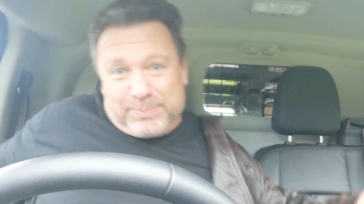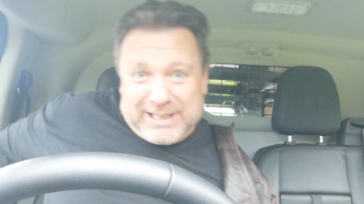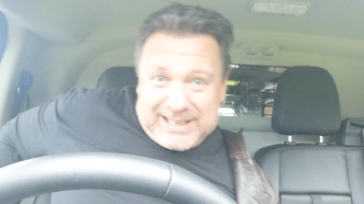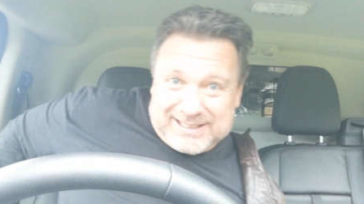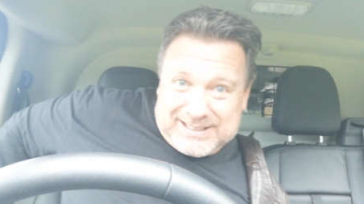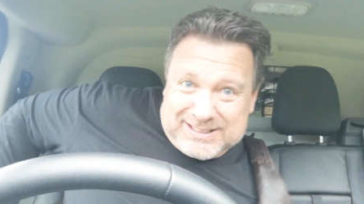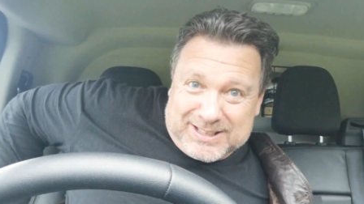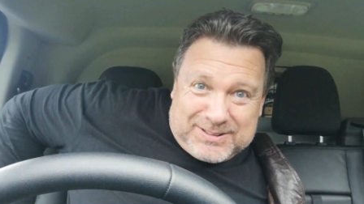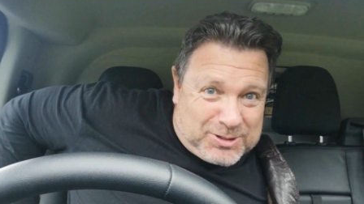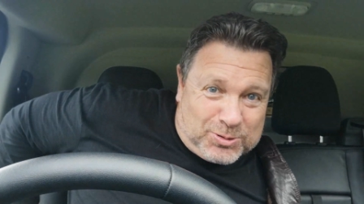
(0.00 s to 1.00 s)
going to be
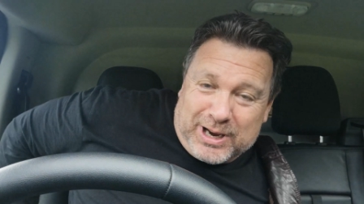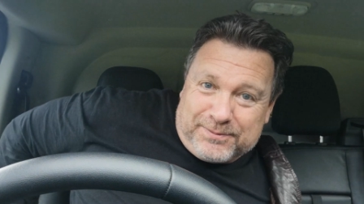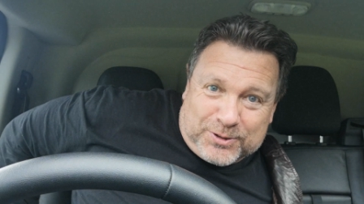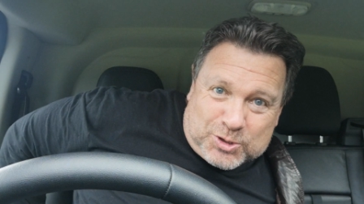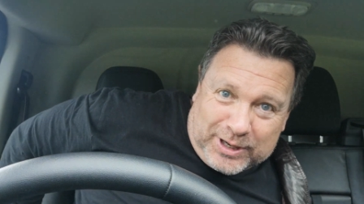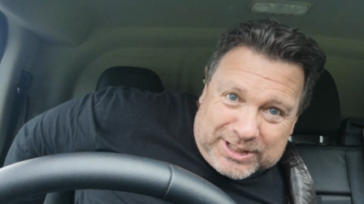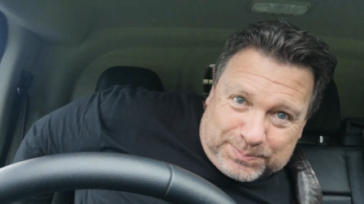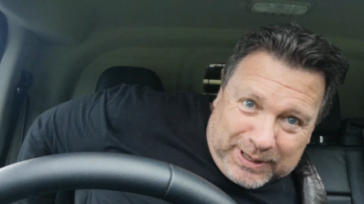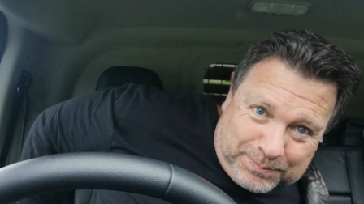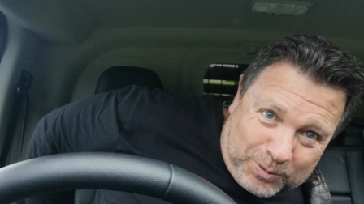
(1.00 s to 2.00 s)
great for
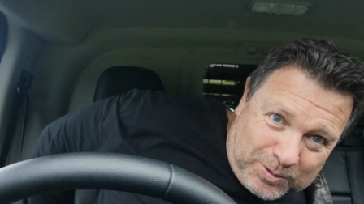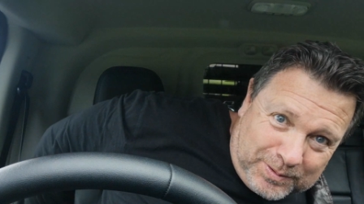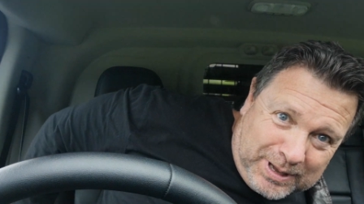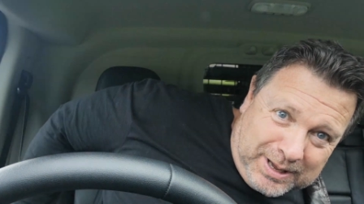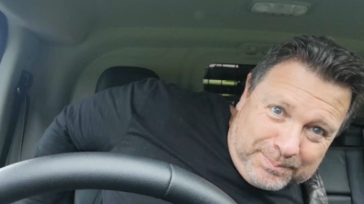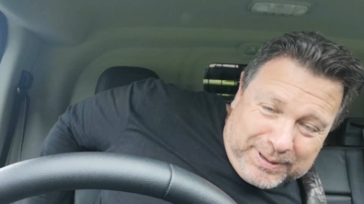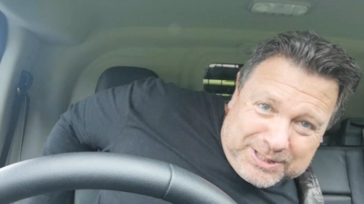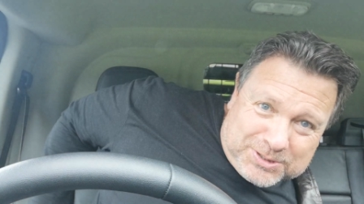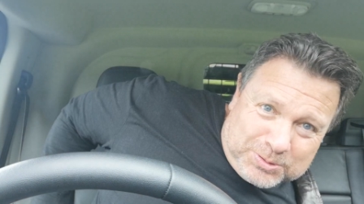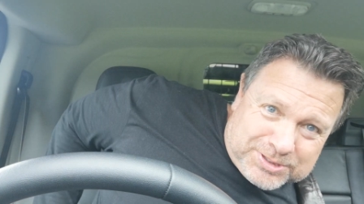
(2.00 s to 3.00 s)
tradespeople.
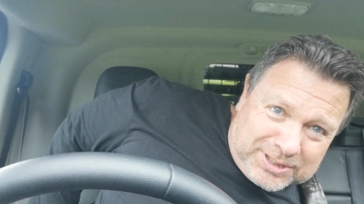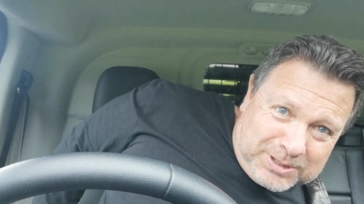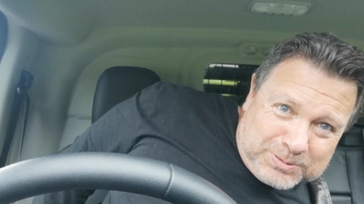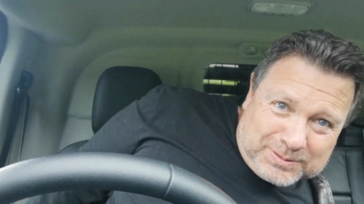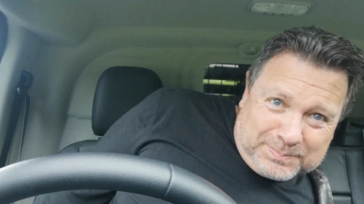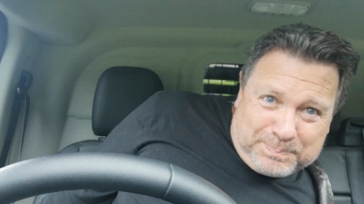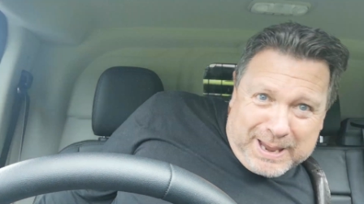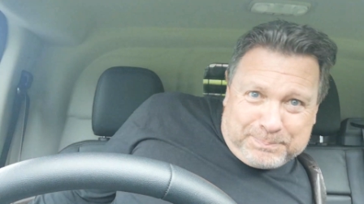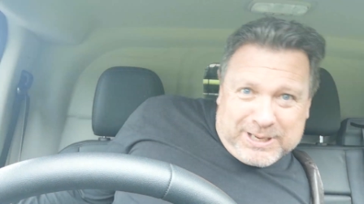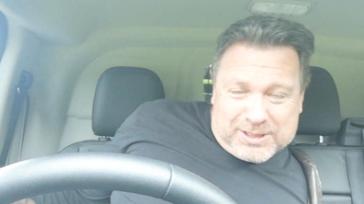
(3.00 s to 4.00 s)
But it's also
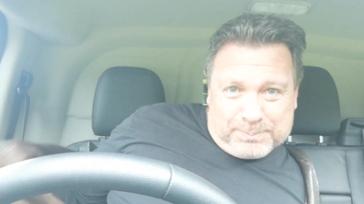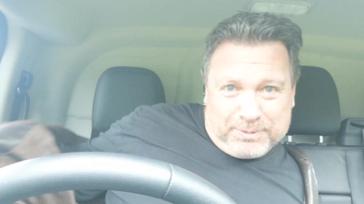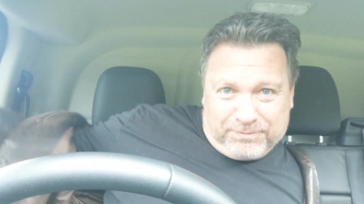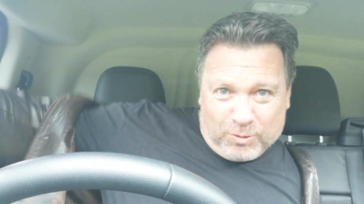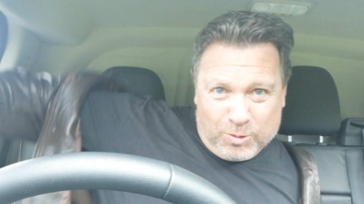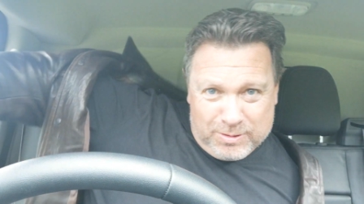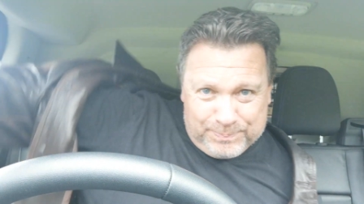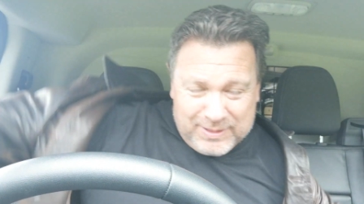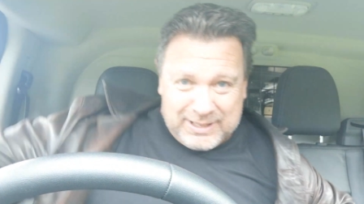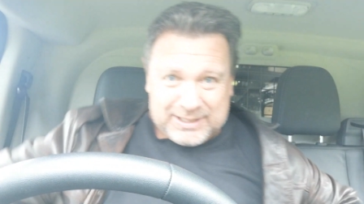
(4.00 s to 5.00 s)
peppier than
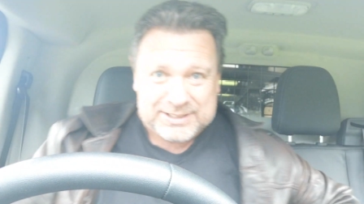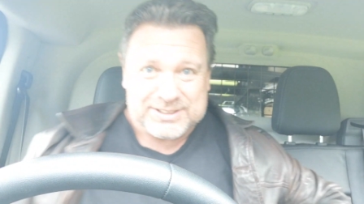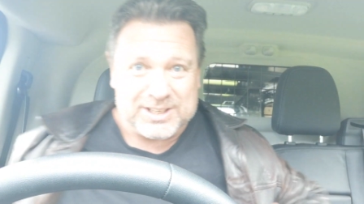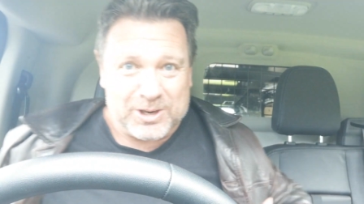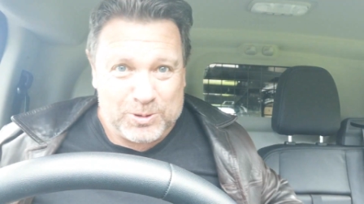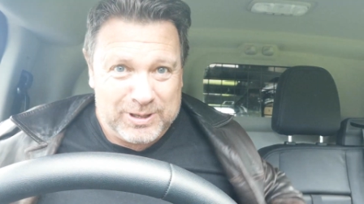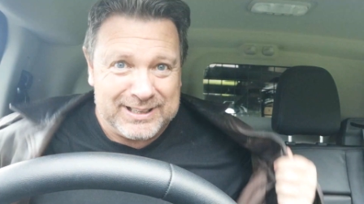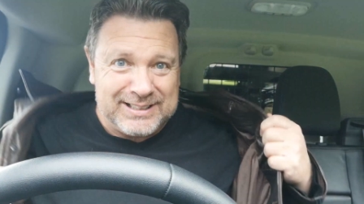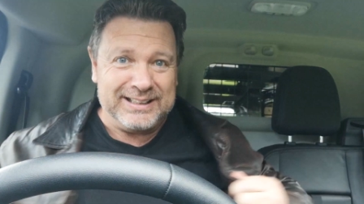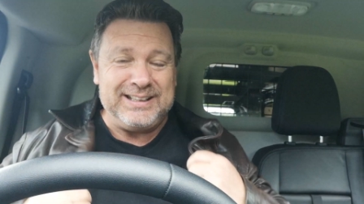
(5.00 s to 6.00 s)
before. So,
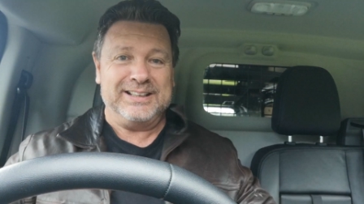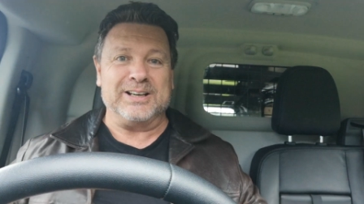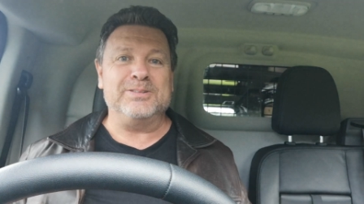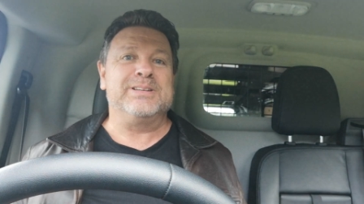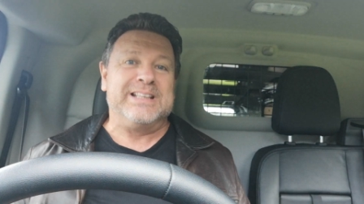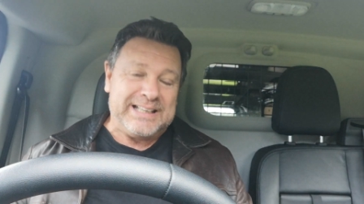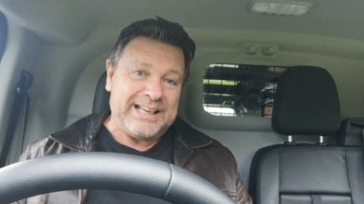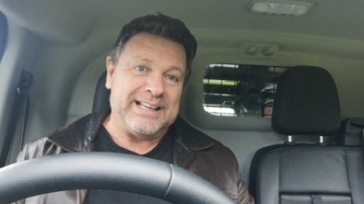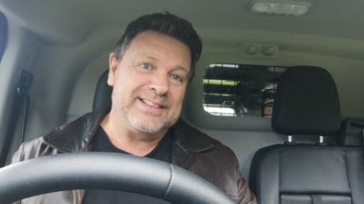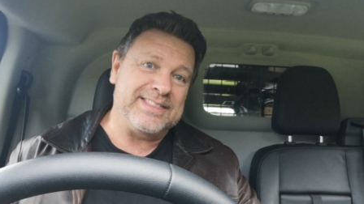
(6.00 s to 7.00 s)
you know,
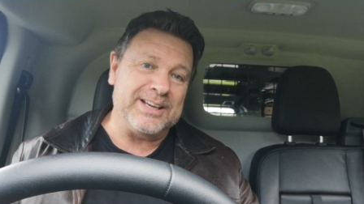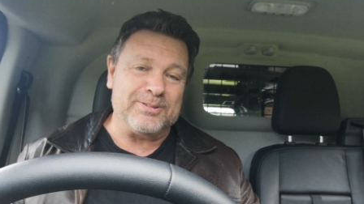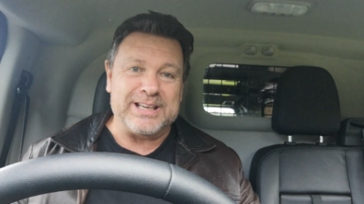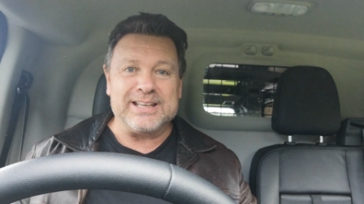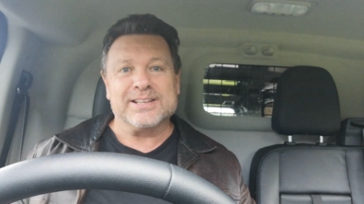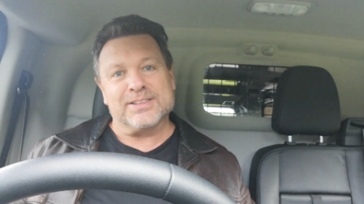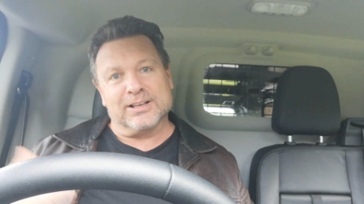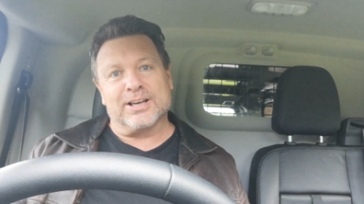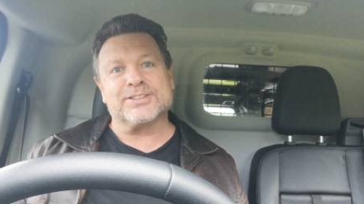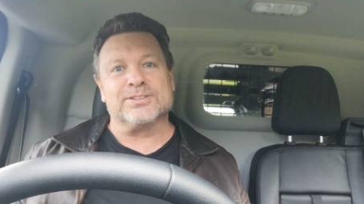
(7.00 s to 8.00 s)
in theory,
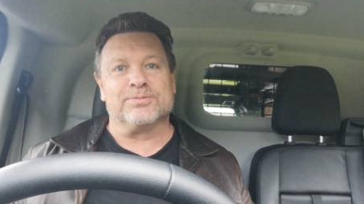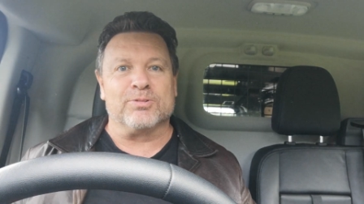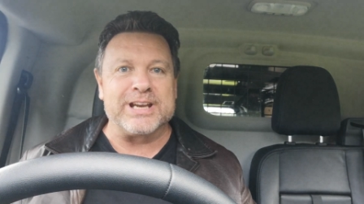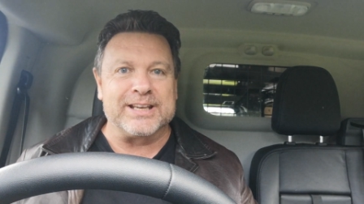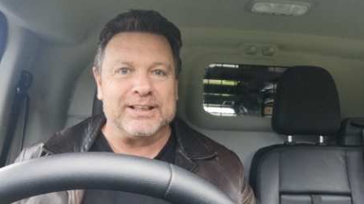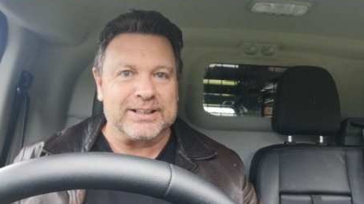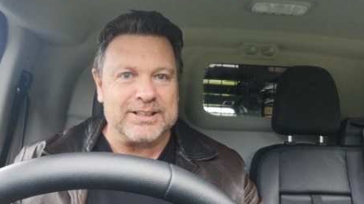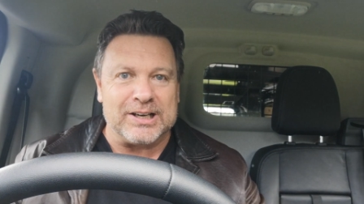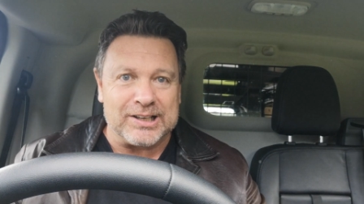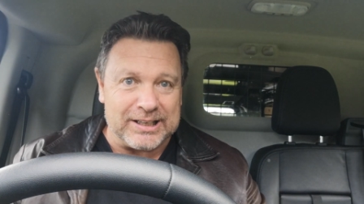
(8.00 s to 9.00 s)
the likes of Regan
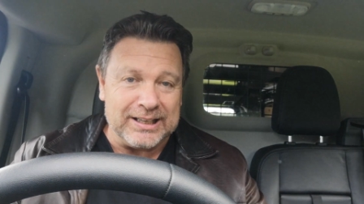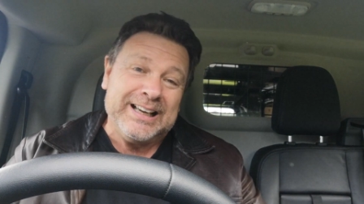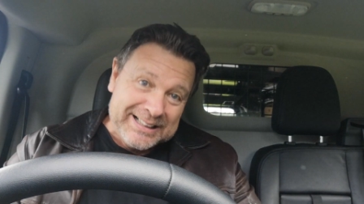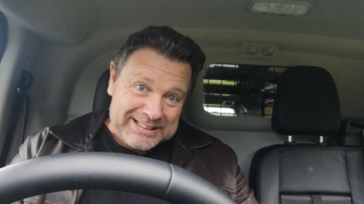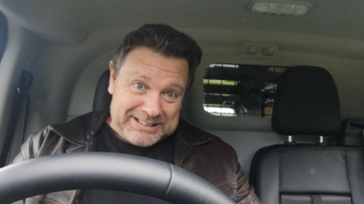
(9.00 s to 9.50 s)
and Carter